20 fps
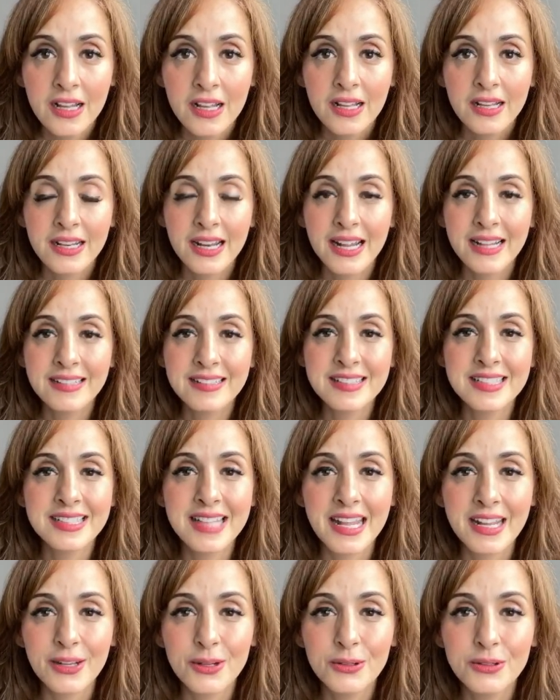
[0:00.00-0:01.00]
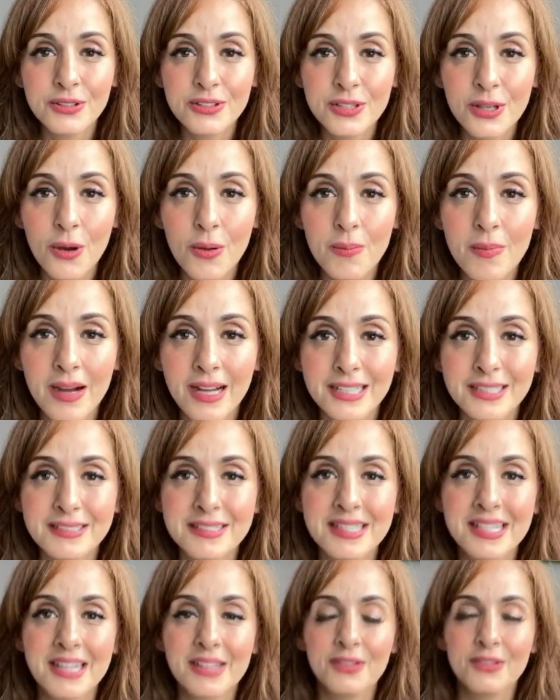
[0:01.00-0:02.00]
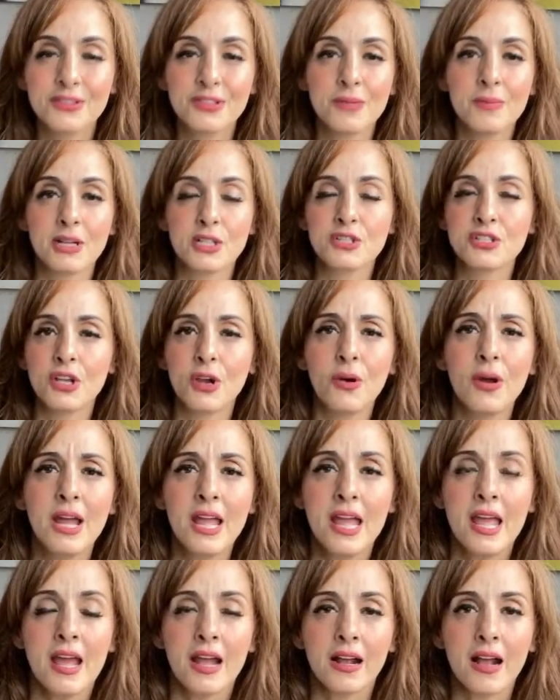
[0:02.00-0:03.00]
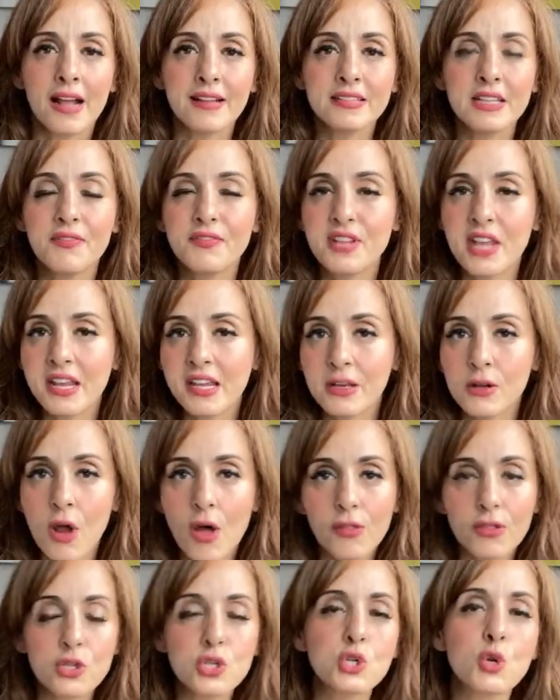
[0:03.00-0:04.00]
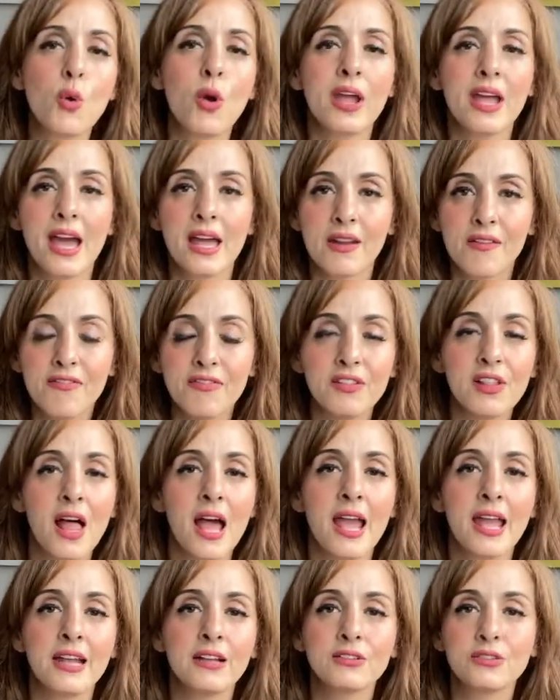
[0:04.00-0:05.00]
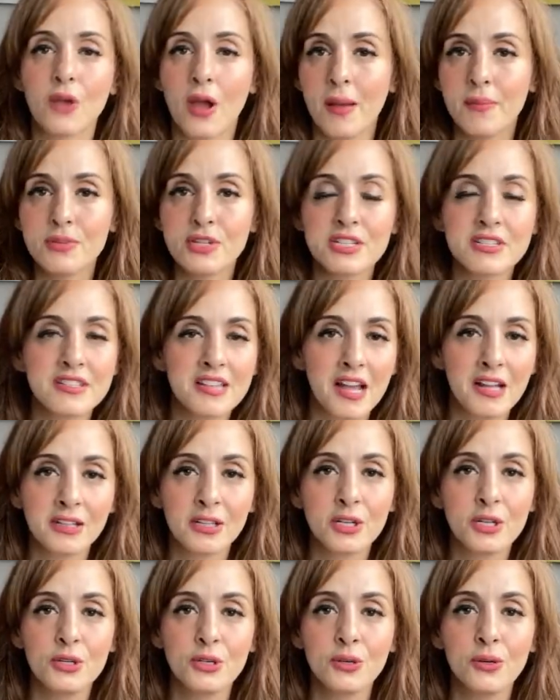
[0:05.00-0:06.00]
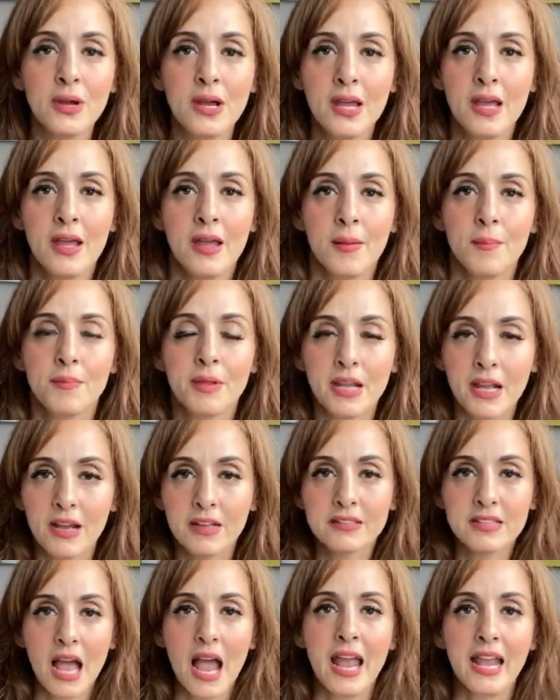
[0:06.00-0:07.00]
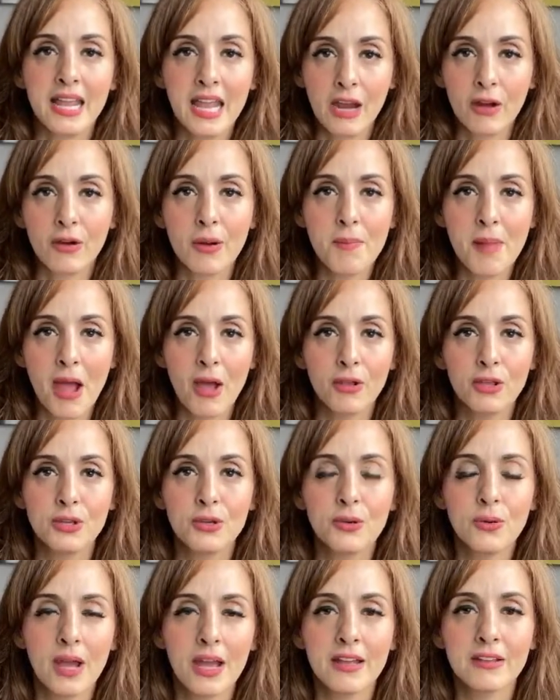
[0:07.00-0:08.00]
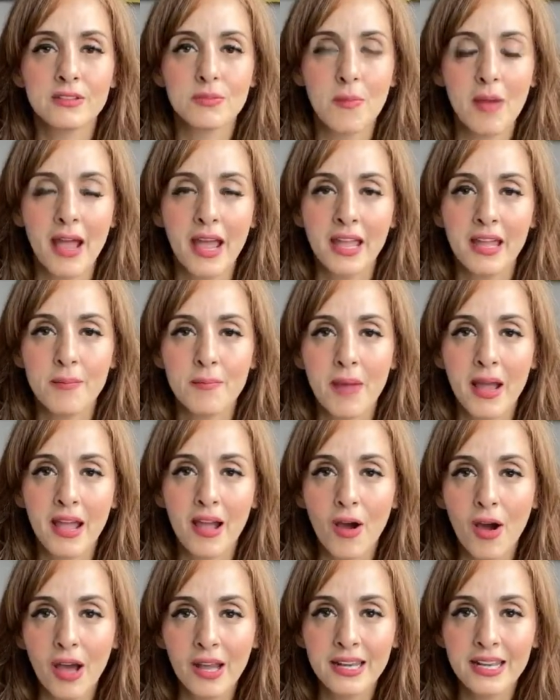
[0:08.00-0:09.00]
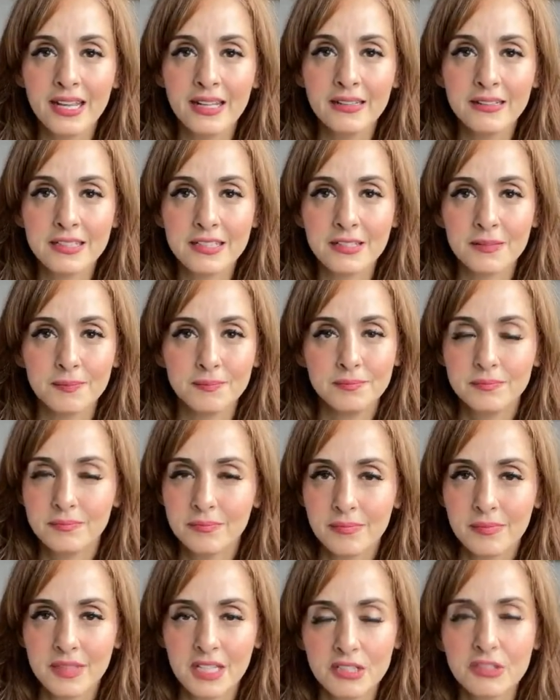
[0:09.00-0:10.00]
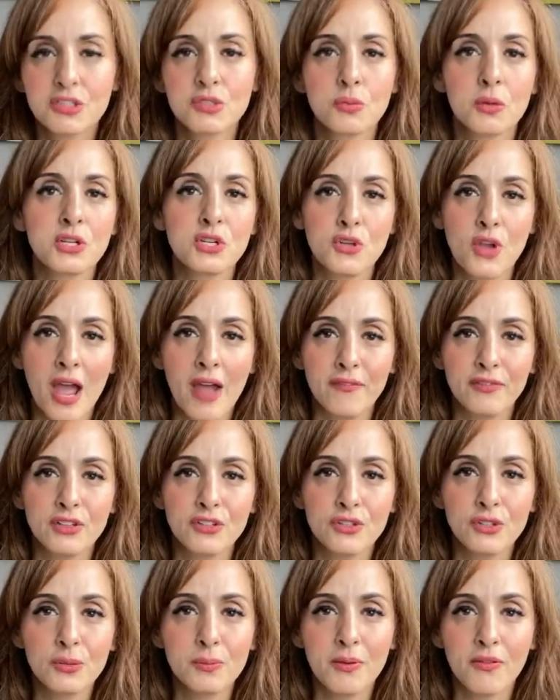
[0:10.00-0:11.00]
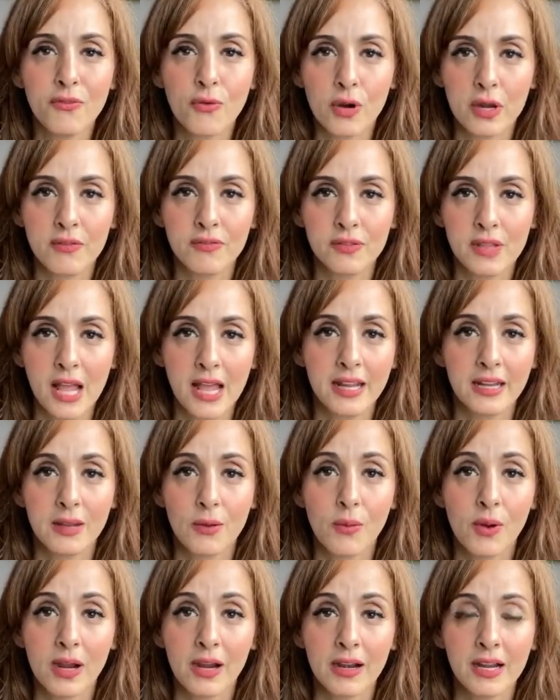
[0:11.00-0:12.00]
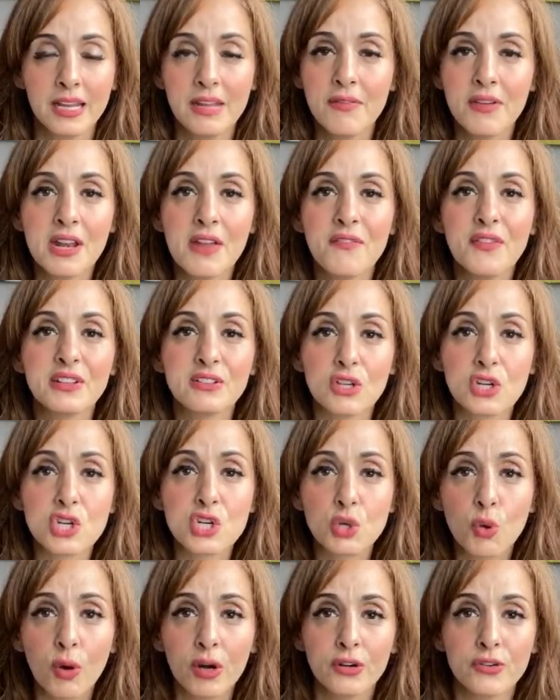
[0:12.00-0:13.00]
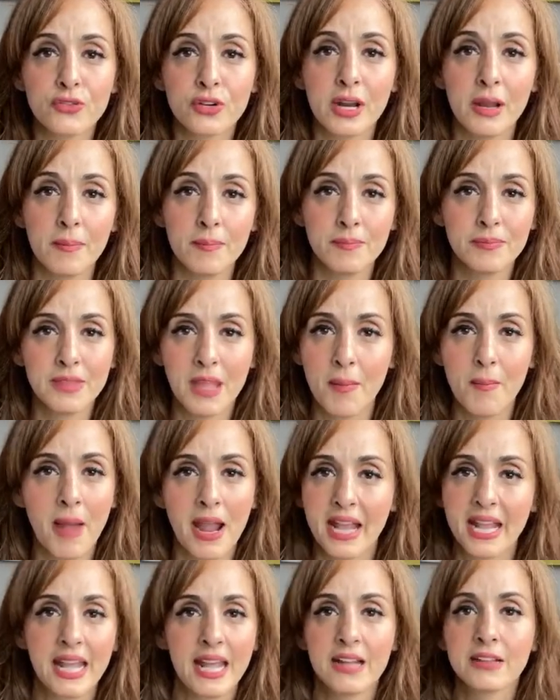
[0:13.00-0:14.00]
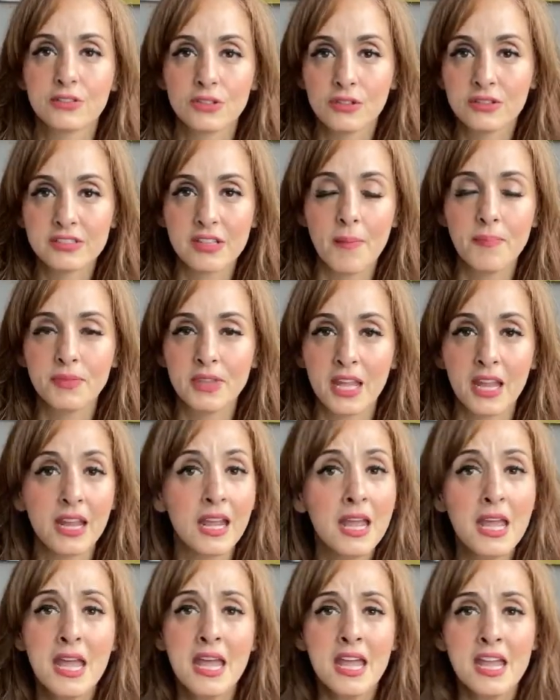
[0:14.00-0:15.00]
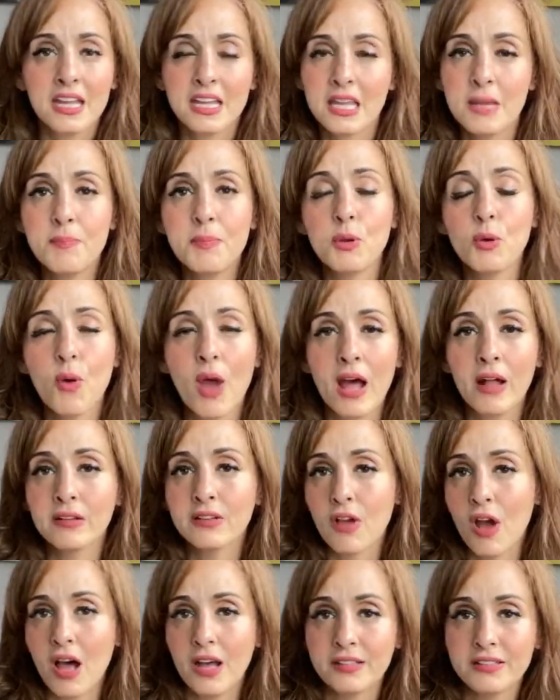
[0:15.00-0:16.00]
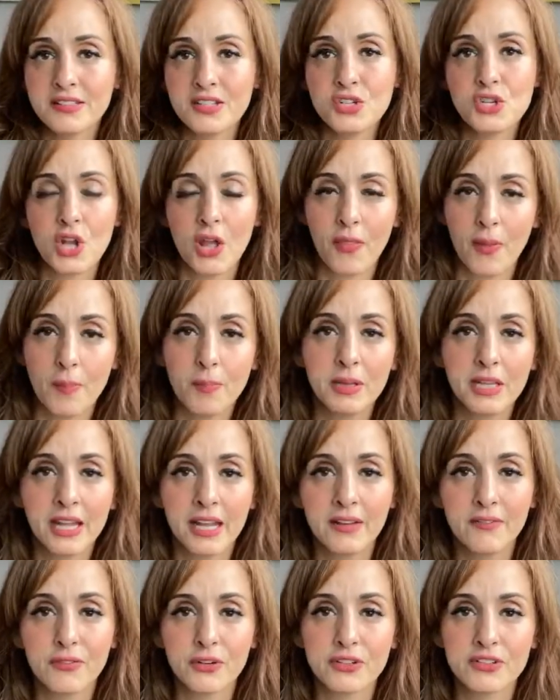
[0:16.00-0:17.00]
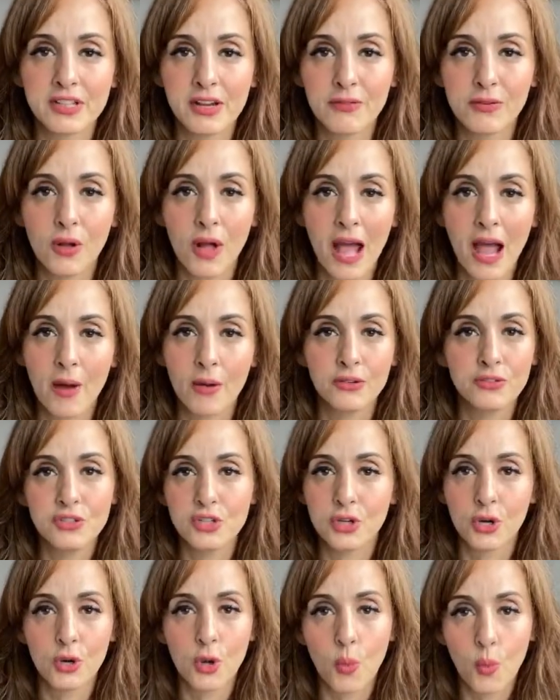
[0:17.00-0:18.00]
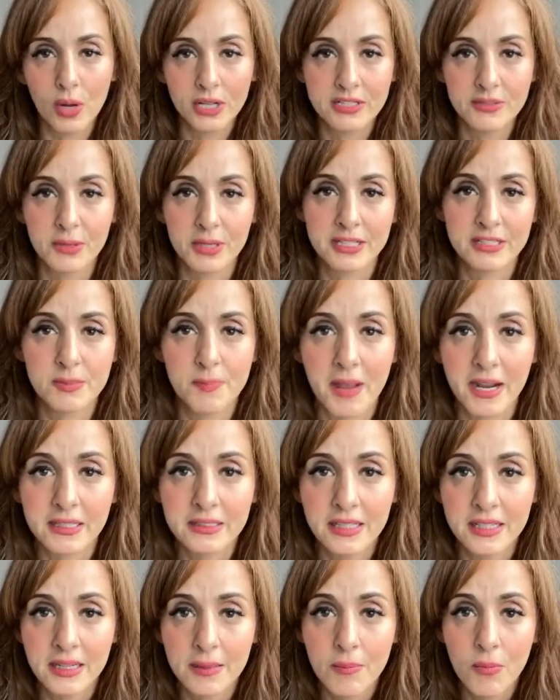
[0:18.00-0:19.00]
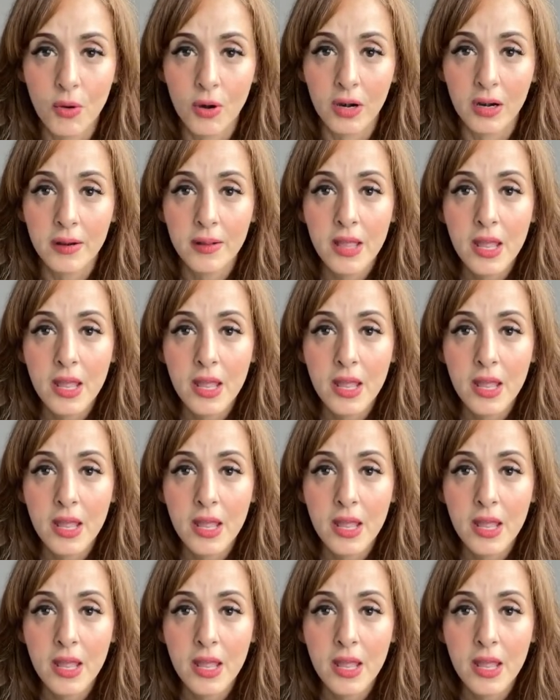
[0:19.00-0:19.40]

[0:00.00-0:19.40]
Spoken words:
Nice. Thank you so much. Thank you so much. So guys, they've taken all the joy out of flying. So I'm just telling you, because I care about you as my audience, this is what you have to do before you fly anywhere. Even if it's a short trip, they might cancel something, keep you held hostage on the plane for several hours. You don't know what to expect anymore.